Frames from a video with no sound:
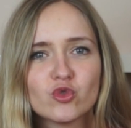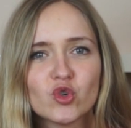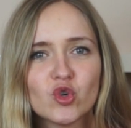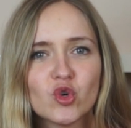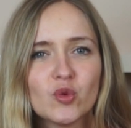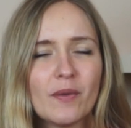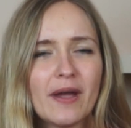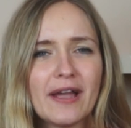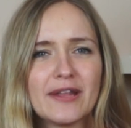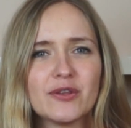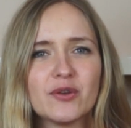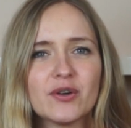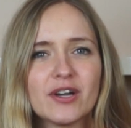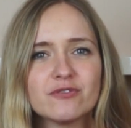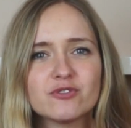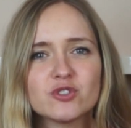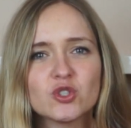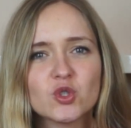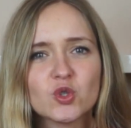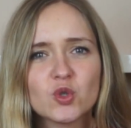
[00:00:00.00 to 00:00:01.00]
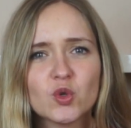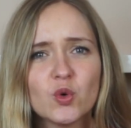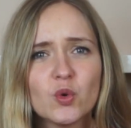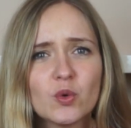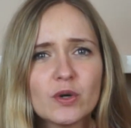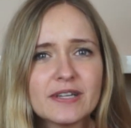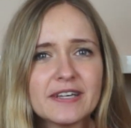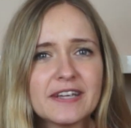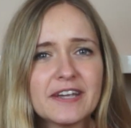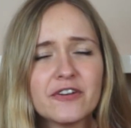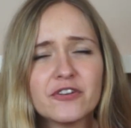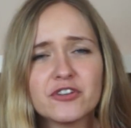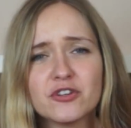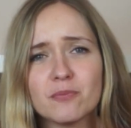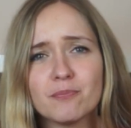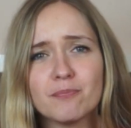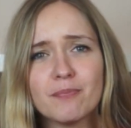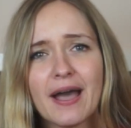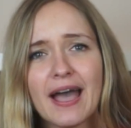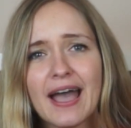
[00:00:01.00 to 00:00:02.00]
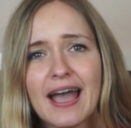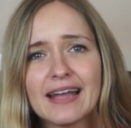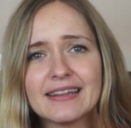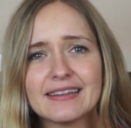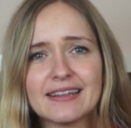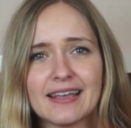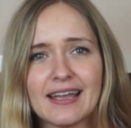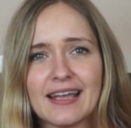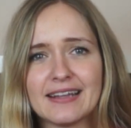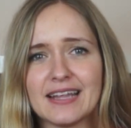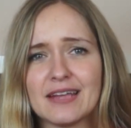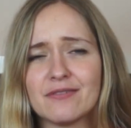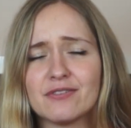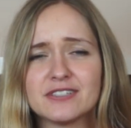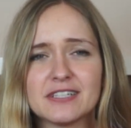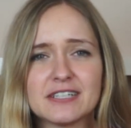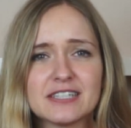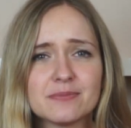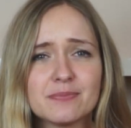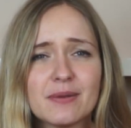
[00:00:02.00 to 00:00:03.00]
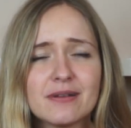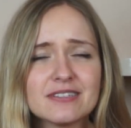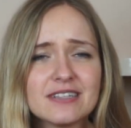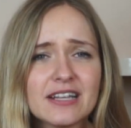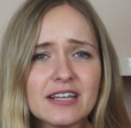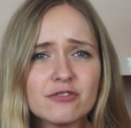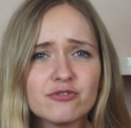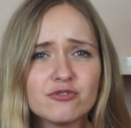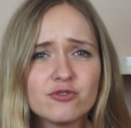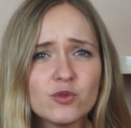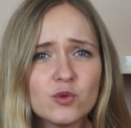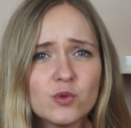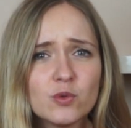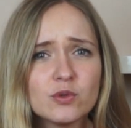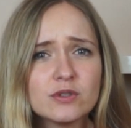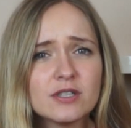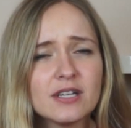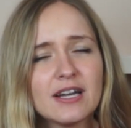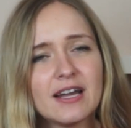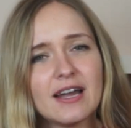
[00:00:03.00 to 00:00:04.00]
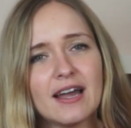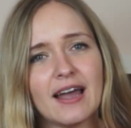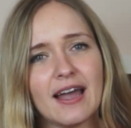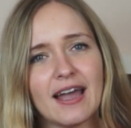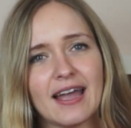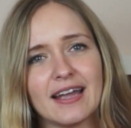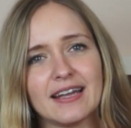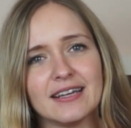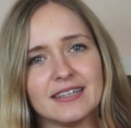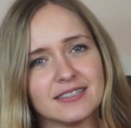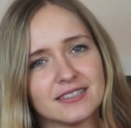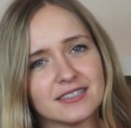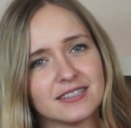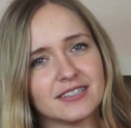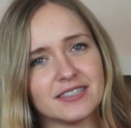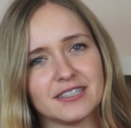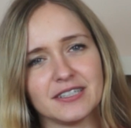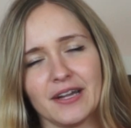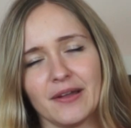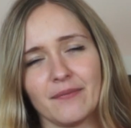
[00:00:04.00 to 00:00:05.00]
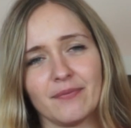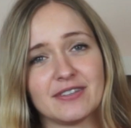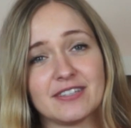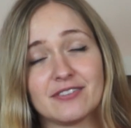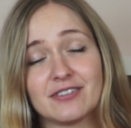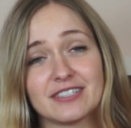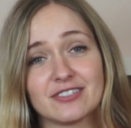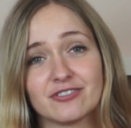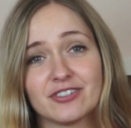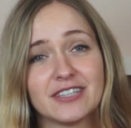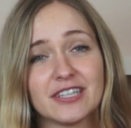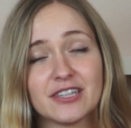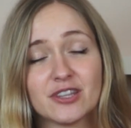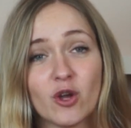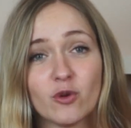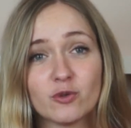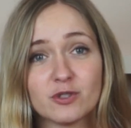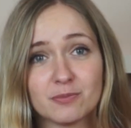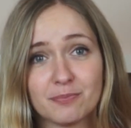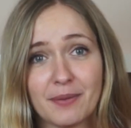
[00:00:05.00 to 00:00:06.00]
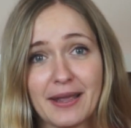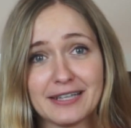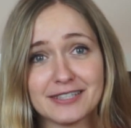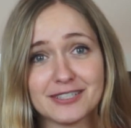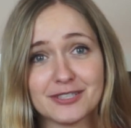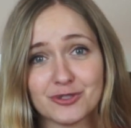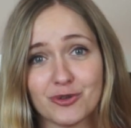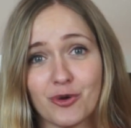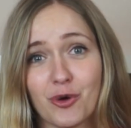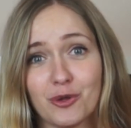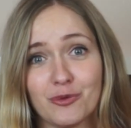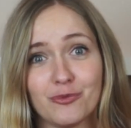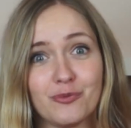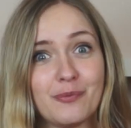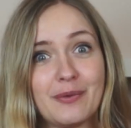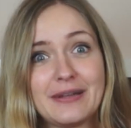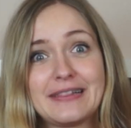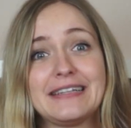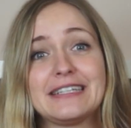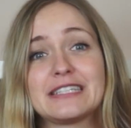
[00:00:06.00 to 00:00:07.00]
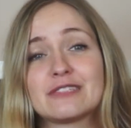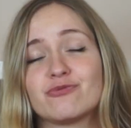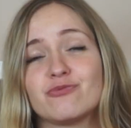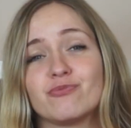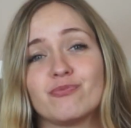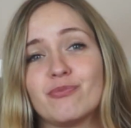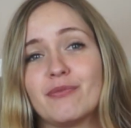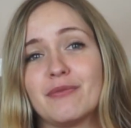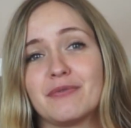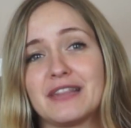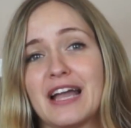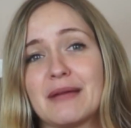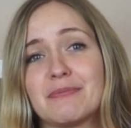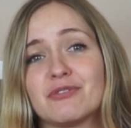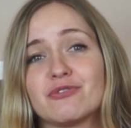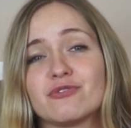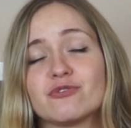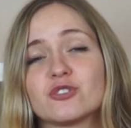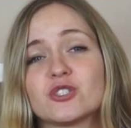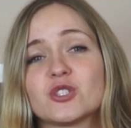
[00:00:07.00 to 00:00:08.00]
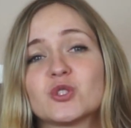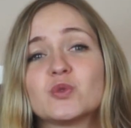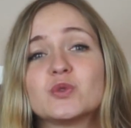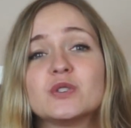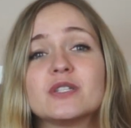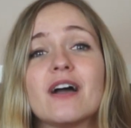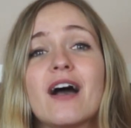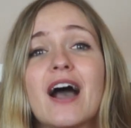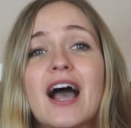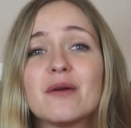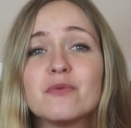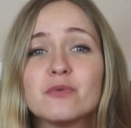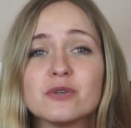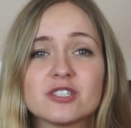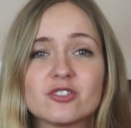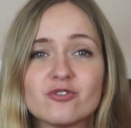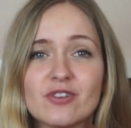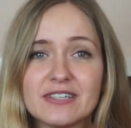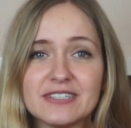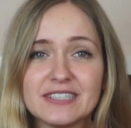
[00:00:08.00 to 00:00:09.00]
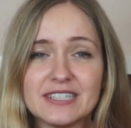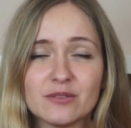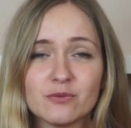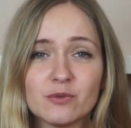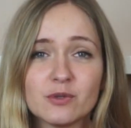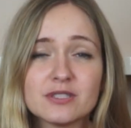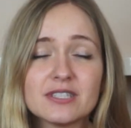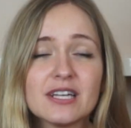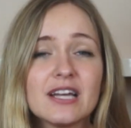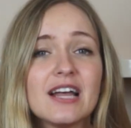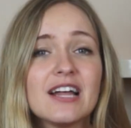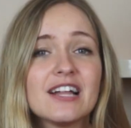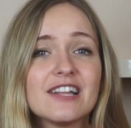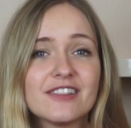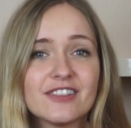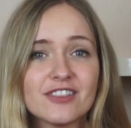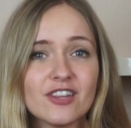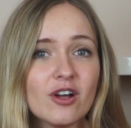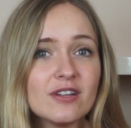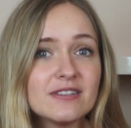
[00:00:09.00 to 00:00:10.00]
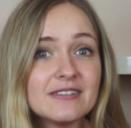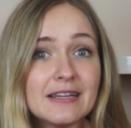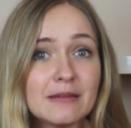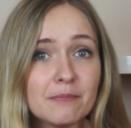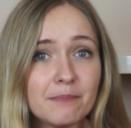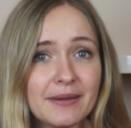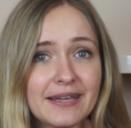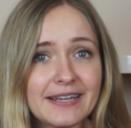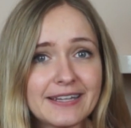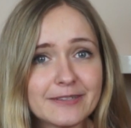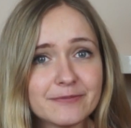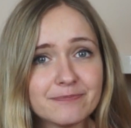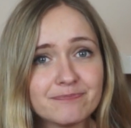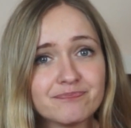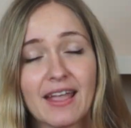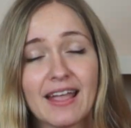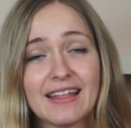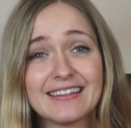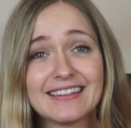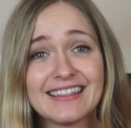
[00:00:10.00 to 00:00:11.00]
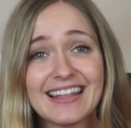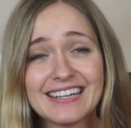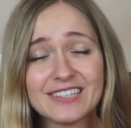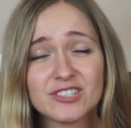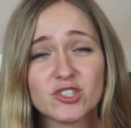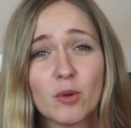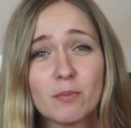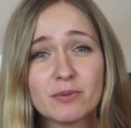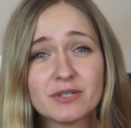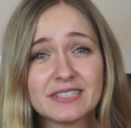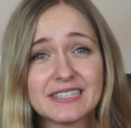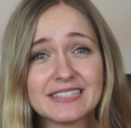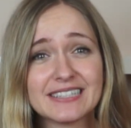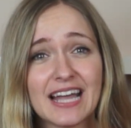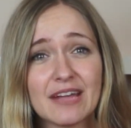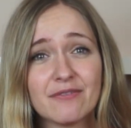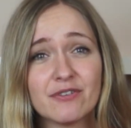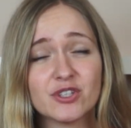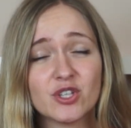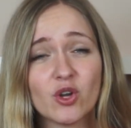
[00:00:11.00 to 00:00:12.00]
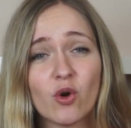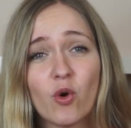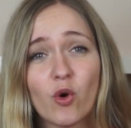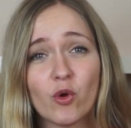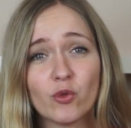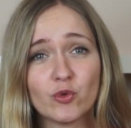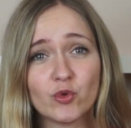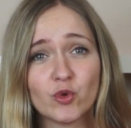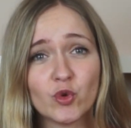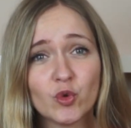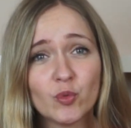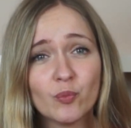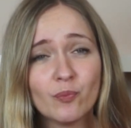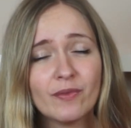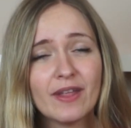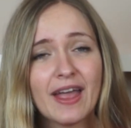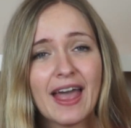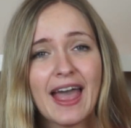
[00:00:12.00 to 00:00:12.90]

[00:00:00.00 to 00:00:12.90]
room and you have to cook near your bed and everything smells like food, and there is really no space at all. At least the type of studio I was renting was not that big. The next option is having your own room,